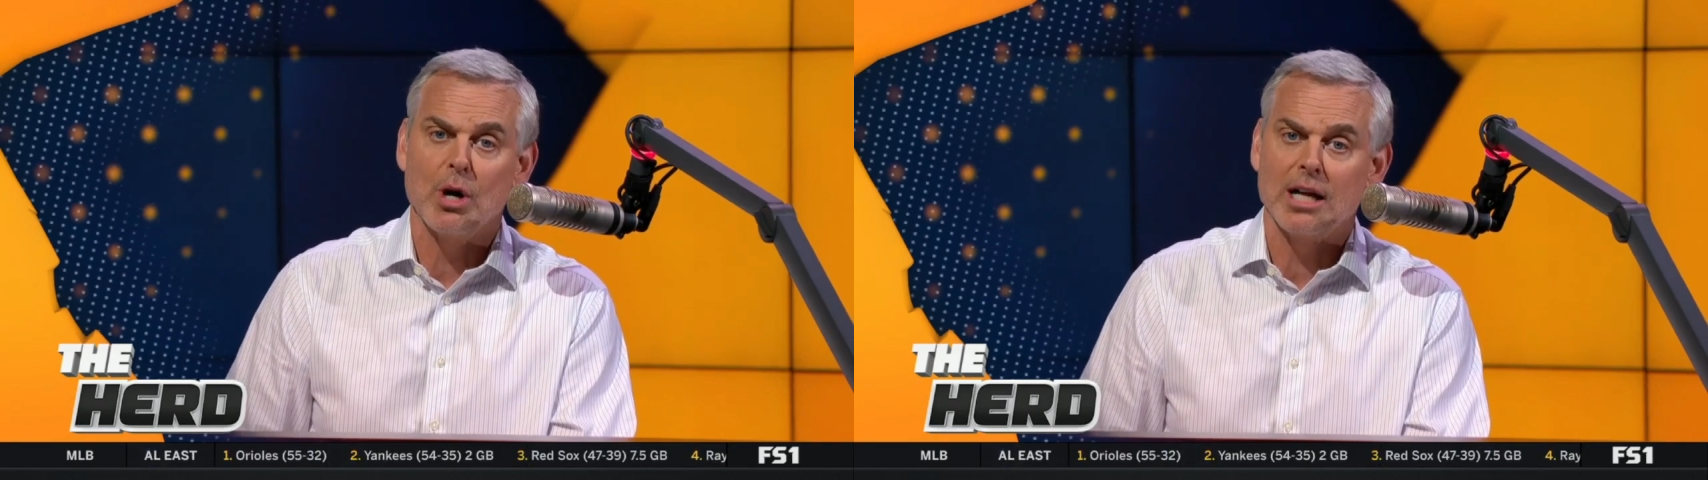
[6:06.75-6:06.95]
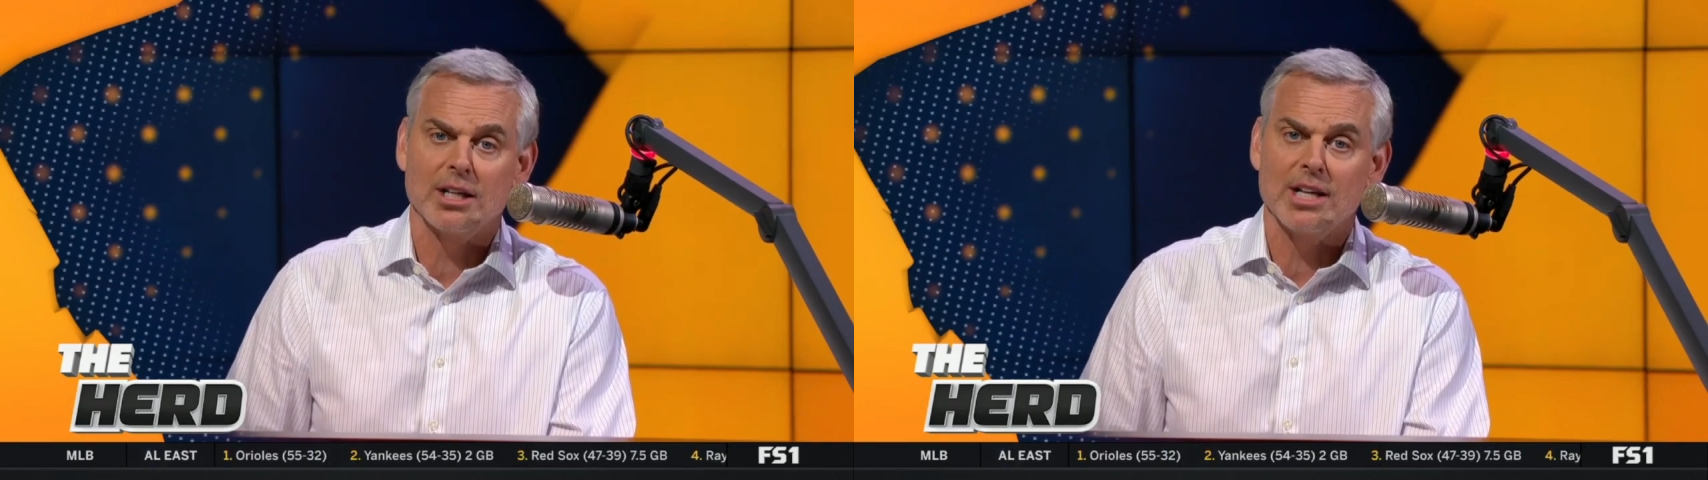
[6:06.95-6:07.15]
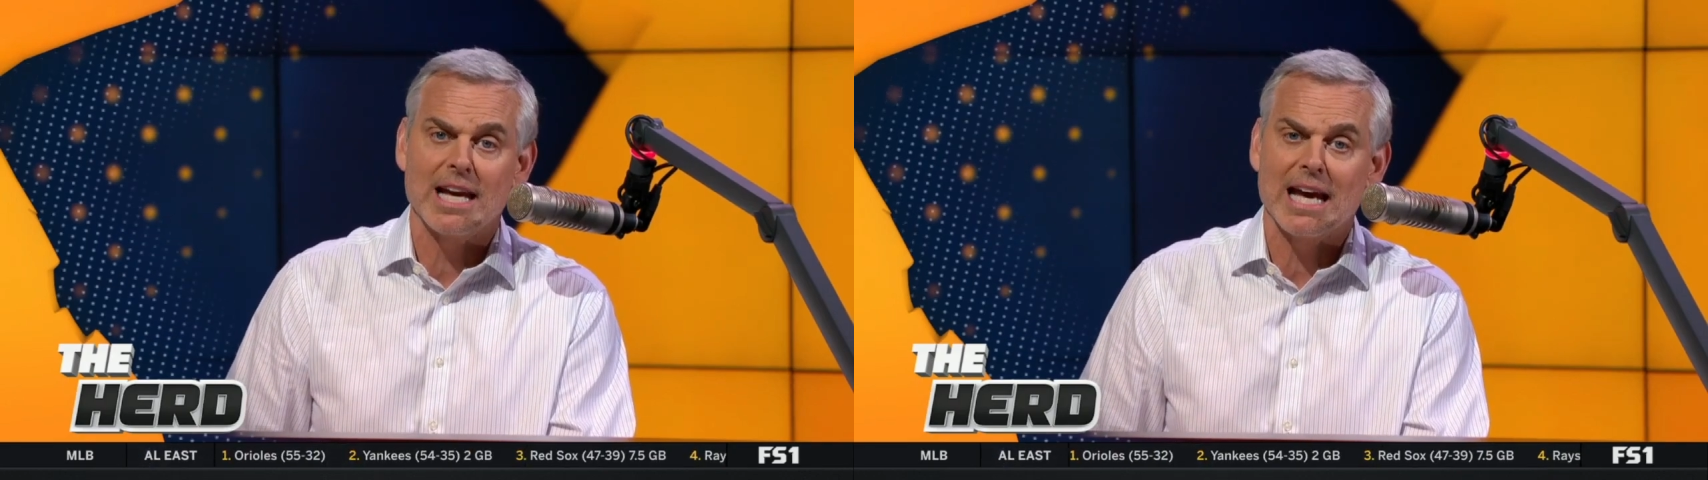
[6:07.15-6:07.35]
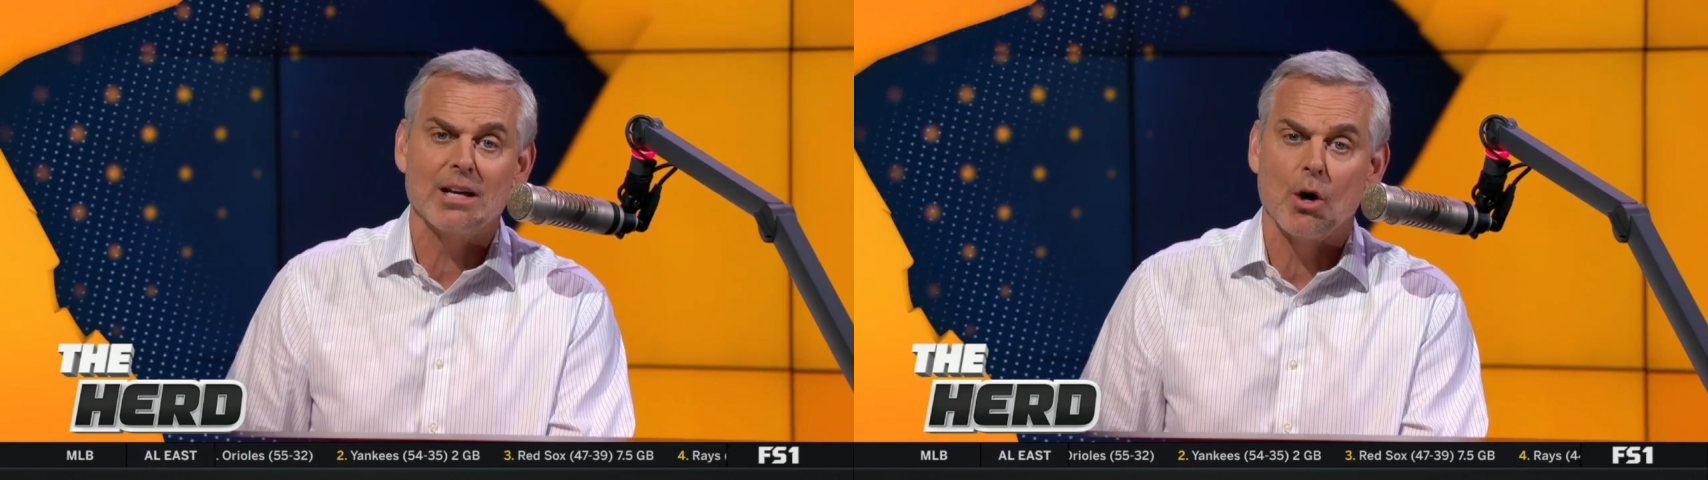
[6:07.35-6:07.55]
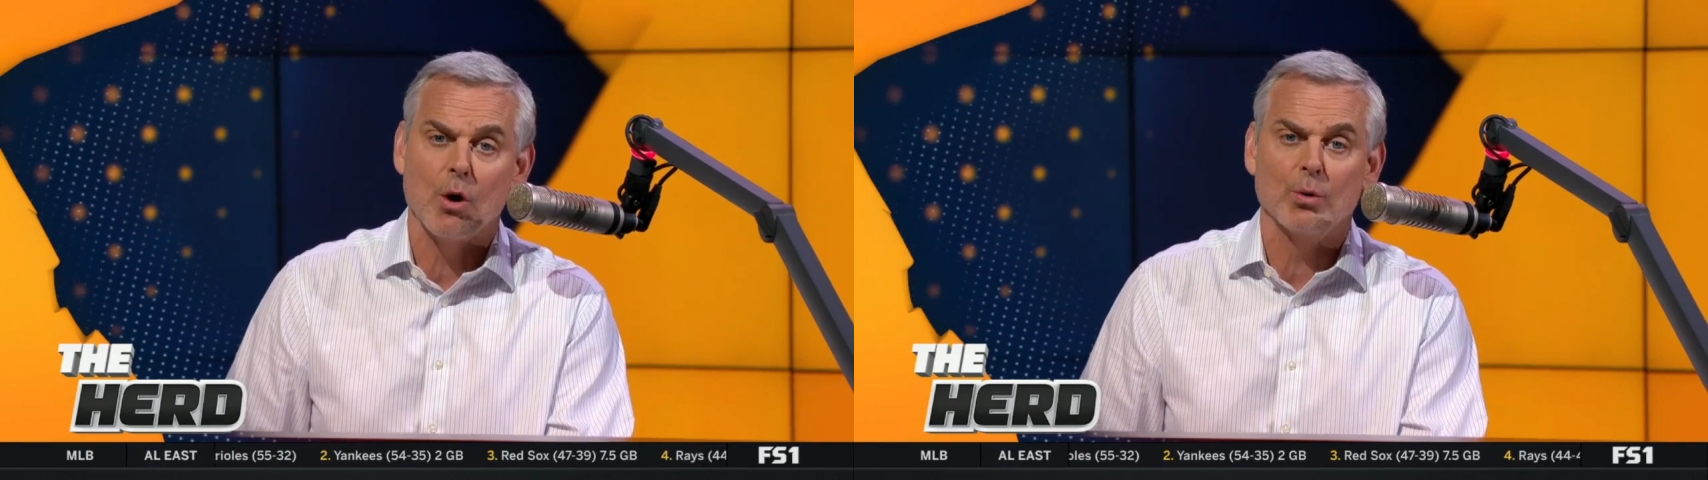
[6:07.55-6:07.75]
Holiday
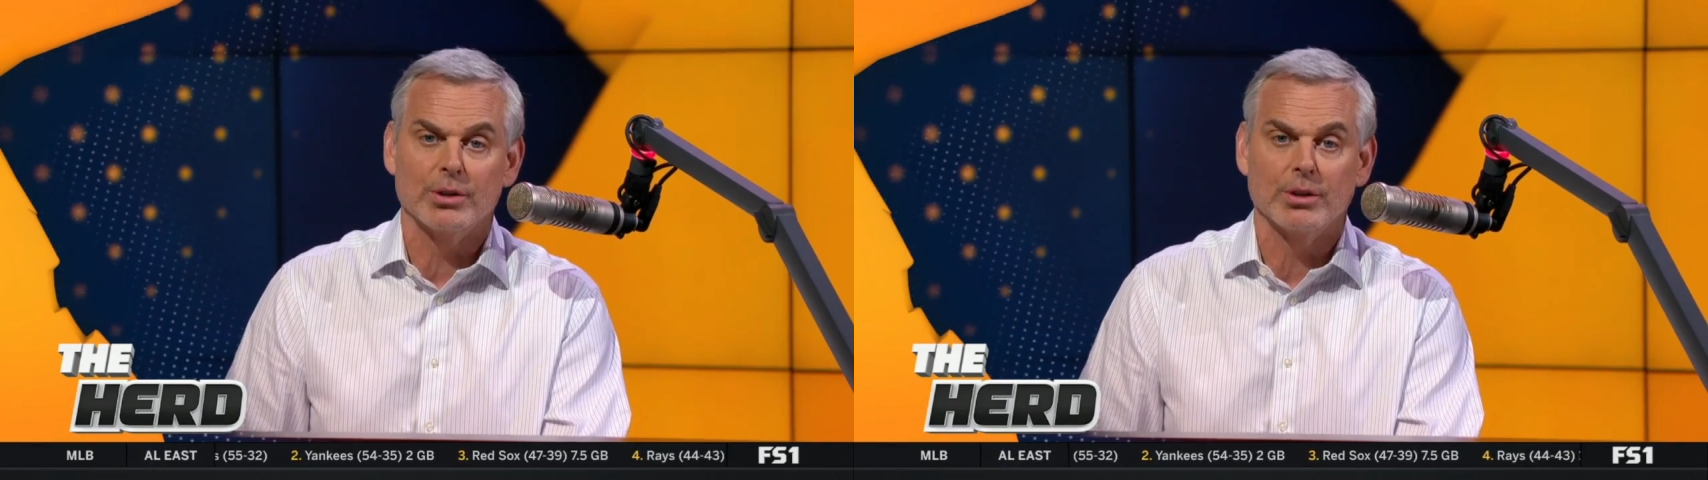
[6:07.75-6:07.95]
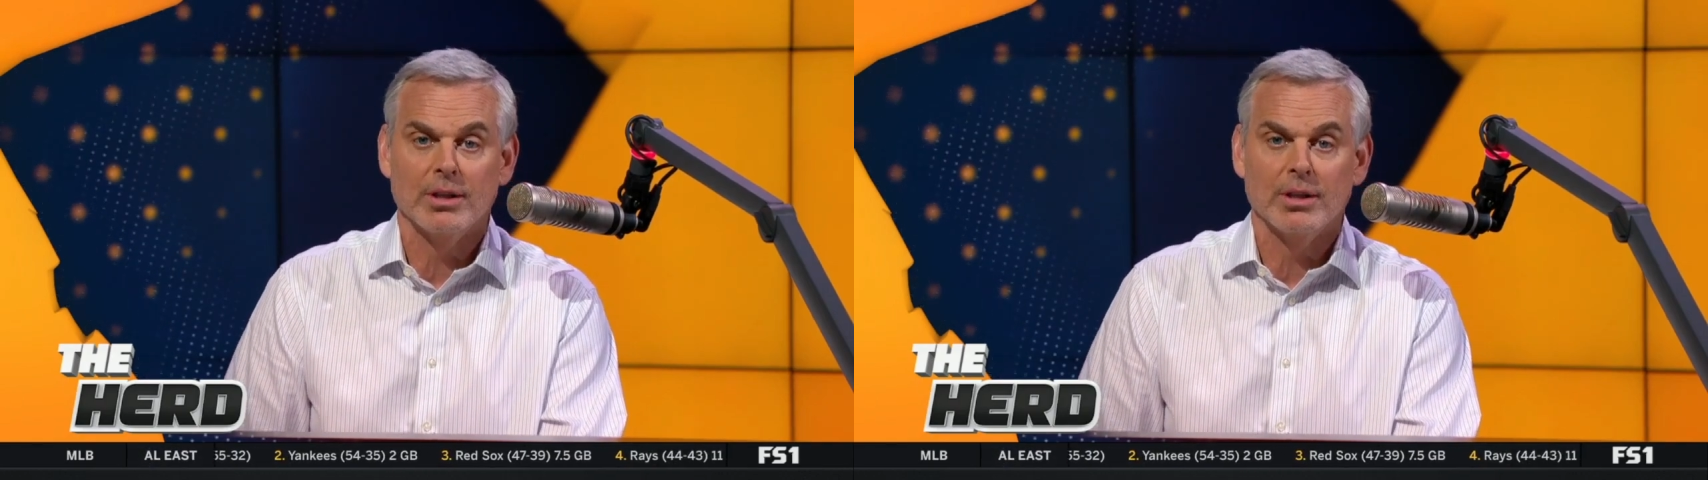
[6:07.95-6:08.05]
getting older.